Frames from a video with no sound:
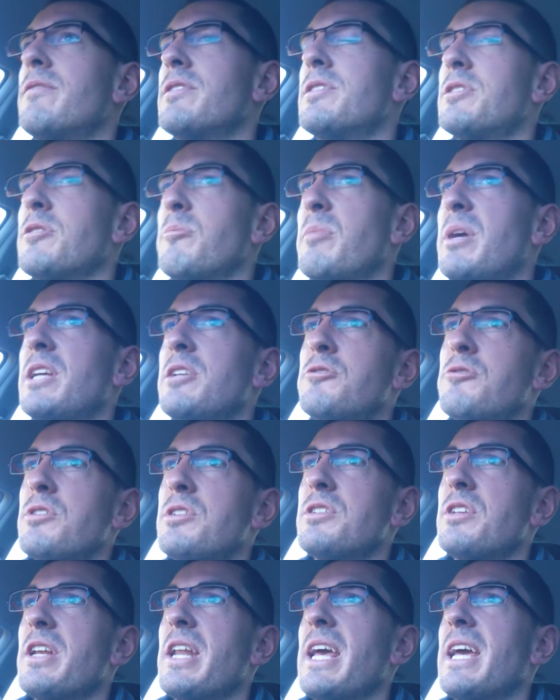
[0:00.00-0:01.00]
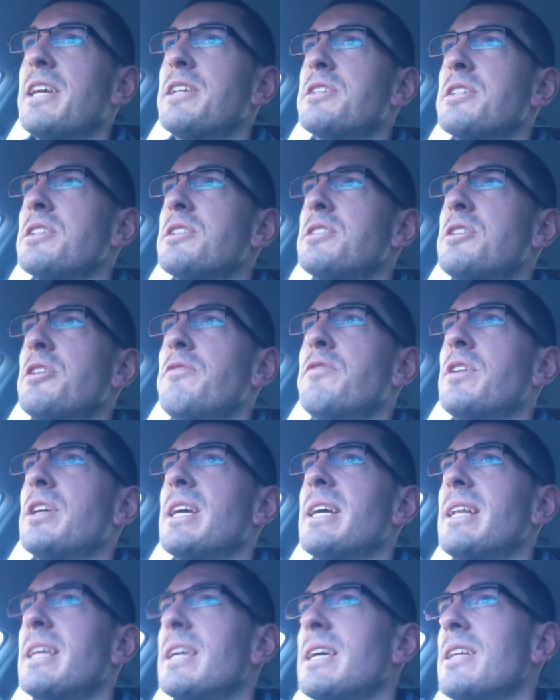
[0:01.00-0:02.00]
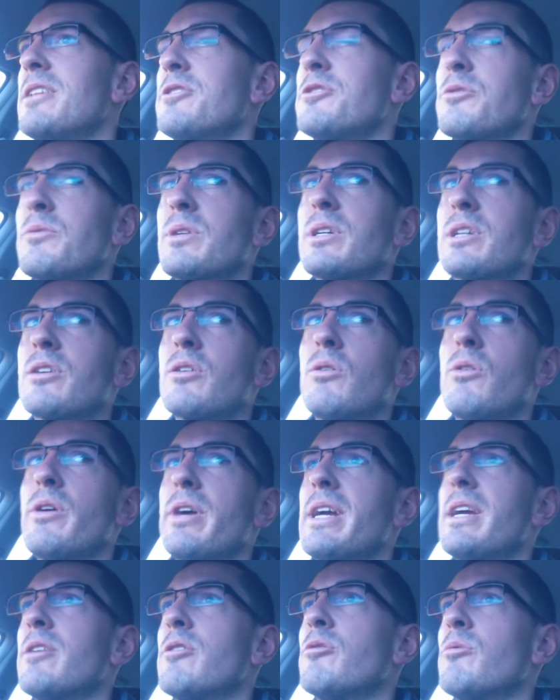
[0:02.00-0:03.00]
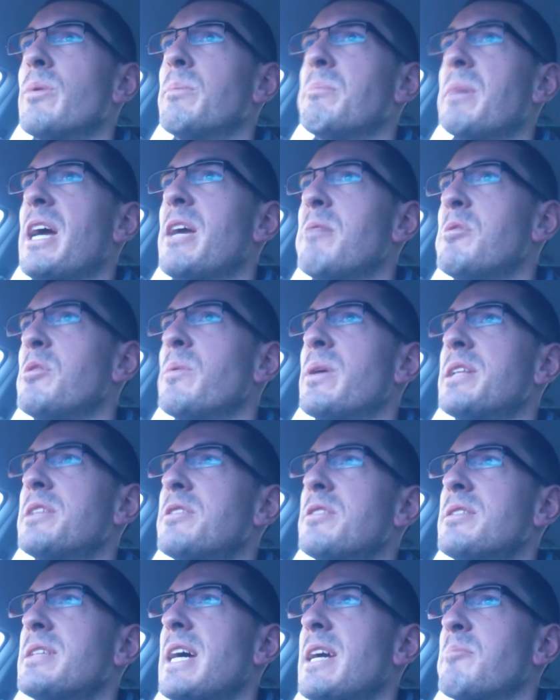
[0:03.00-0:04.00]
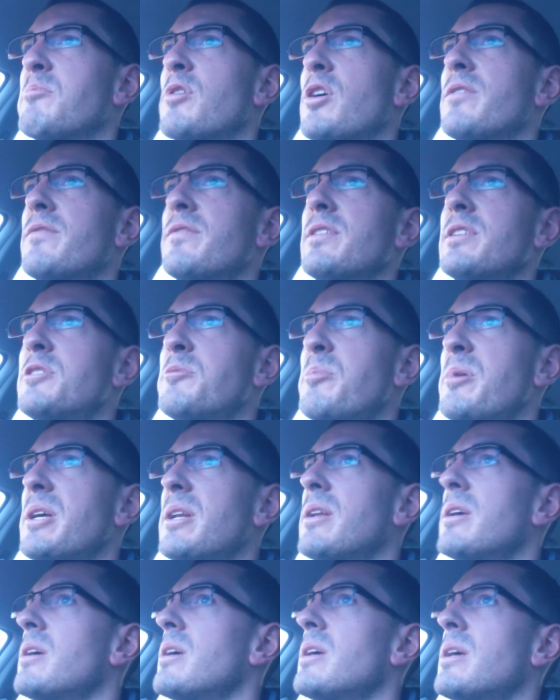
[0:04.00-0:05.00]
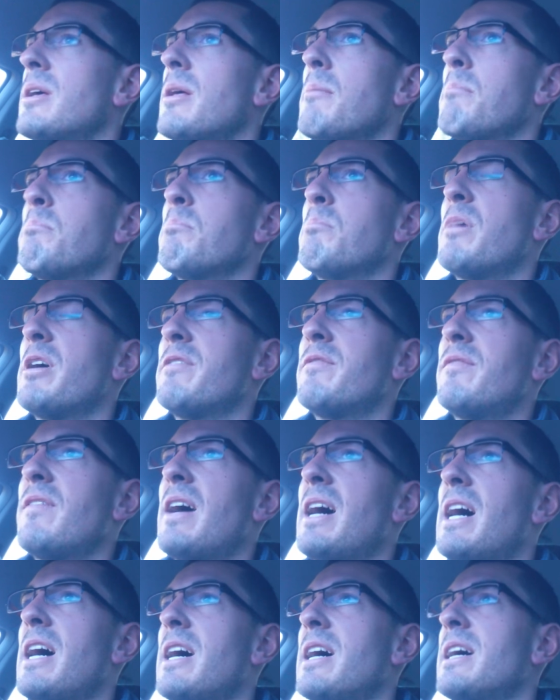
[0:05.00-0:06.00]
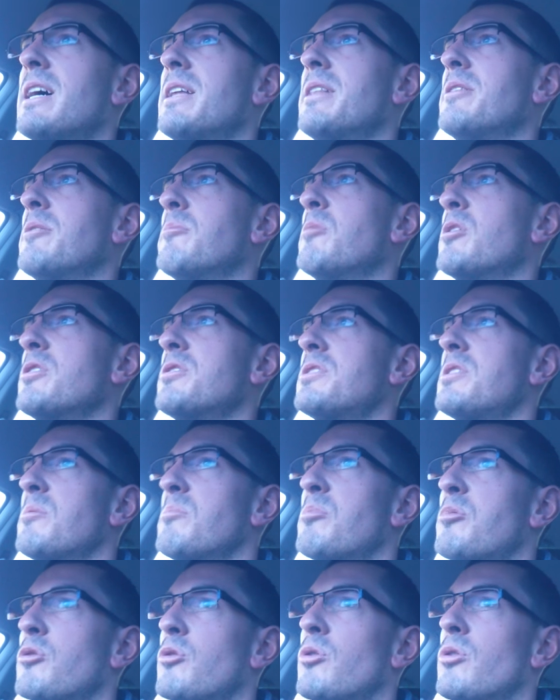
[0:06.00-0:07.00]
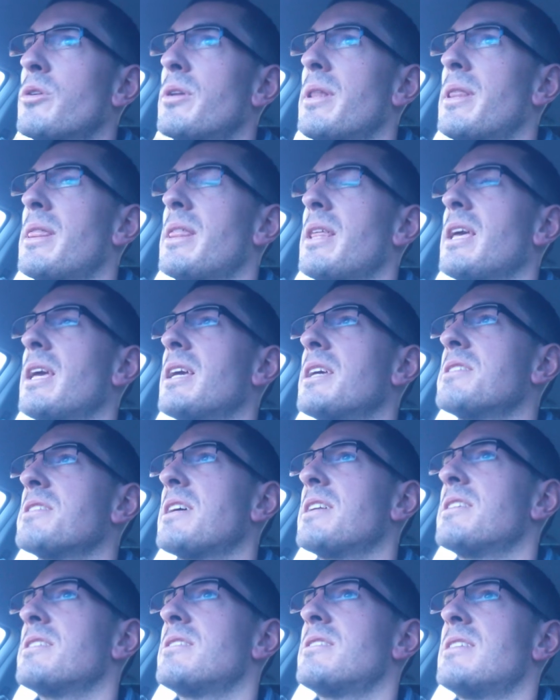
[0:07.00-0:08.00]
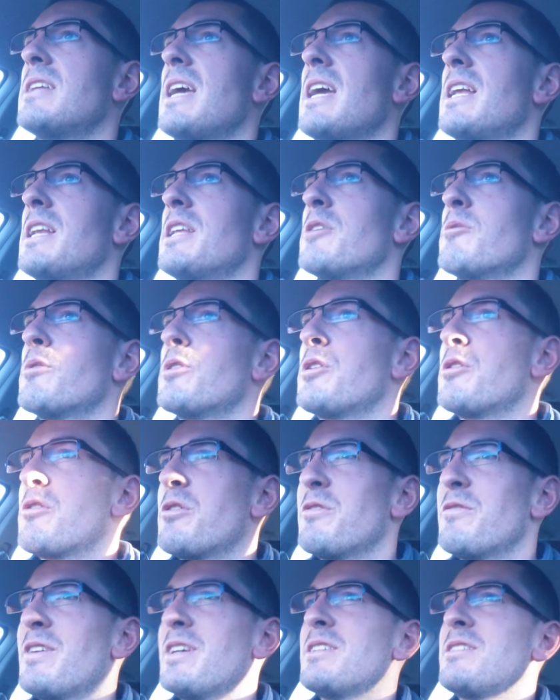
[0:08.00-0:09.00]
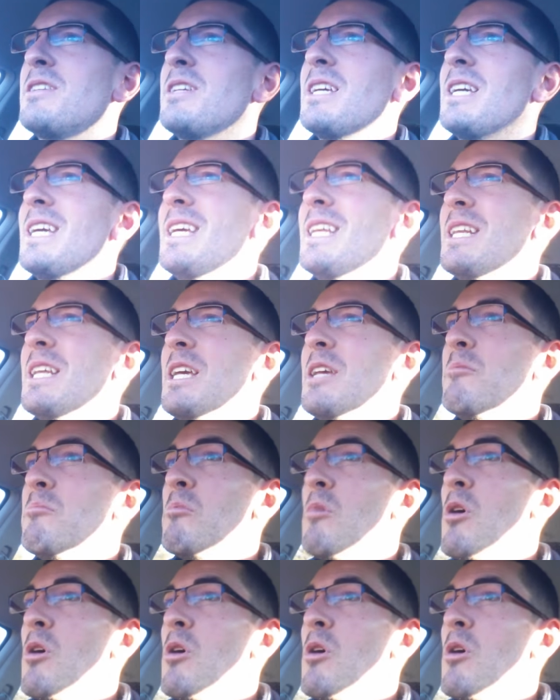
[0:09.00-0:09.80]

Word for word: for some entries and exits if you're getting into a coin, or maybe when to take profits. But by far the most important thing is understanding what you're investing in, in